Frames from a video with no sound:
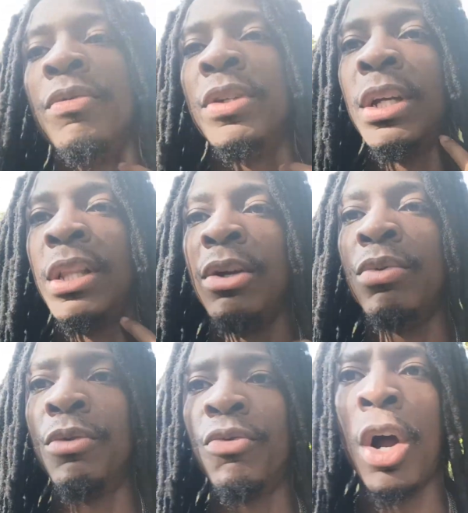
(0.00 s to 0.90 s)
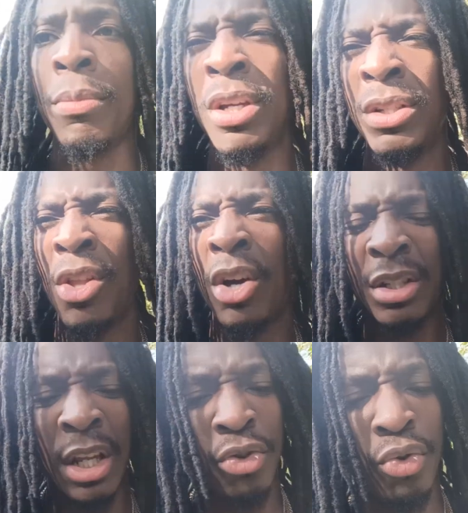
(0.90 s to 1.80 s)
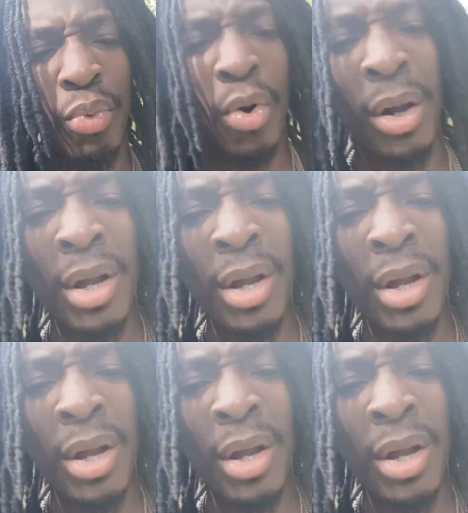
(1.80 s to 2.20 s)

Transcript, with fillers: saying that he was a fraud because he lost to Danny Dubois.